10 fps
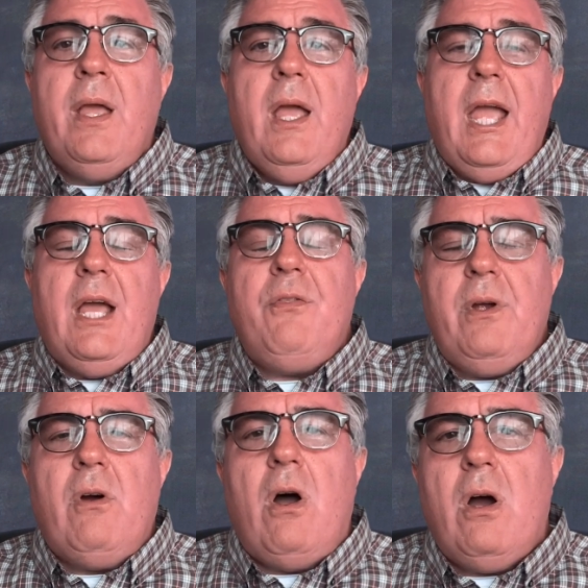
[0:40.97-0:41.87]
And
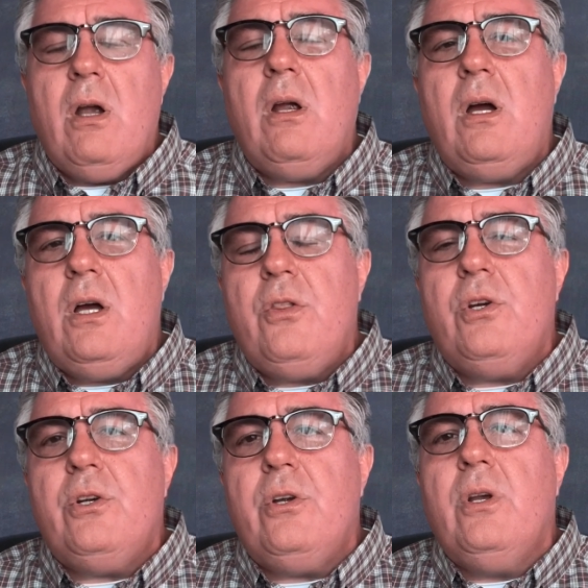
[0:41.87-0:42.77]
there are
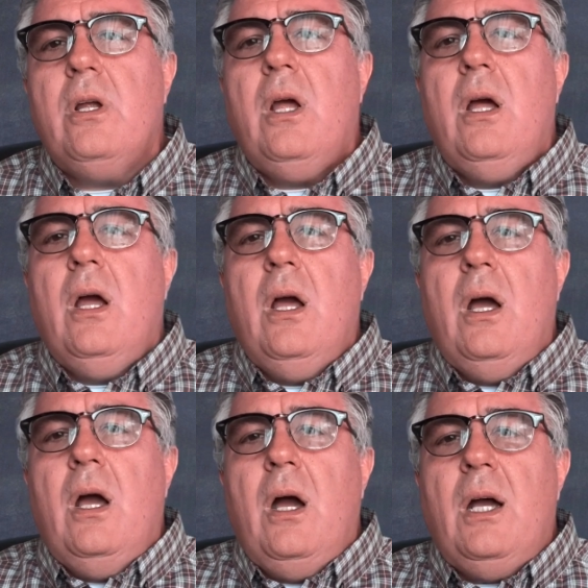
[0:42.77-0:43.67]
other
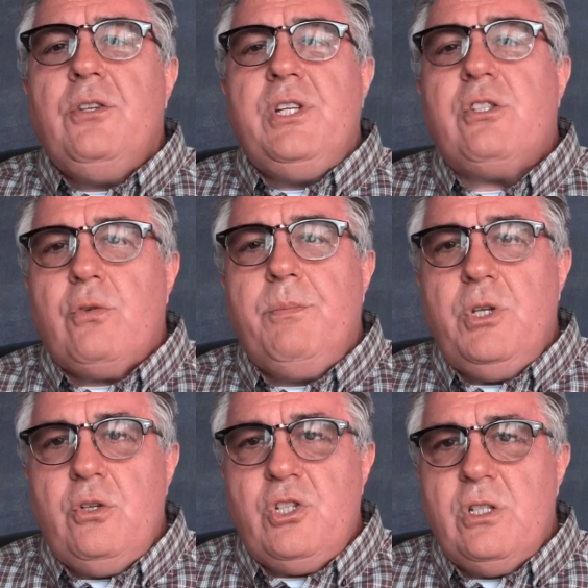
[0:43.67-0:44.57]

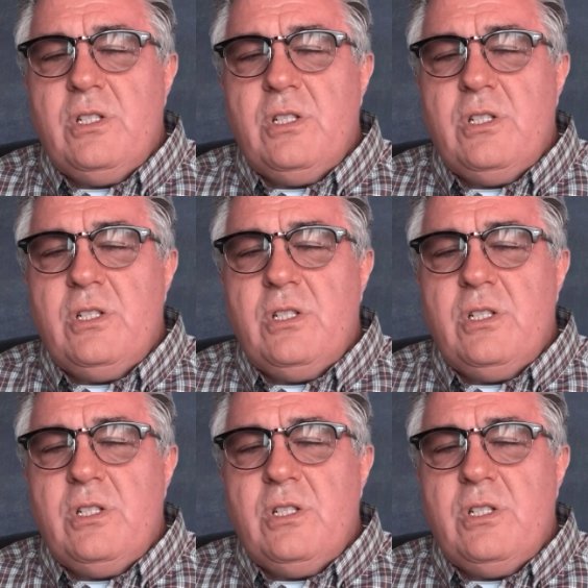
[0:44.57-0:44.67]
distributions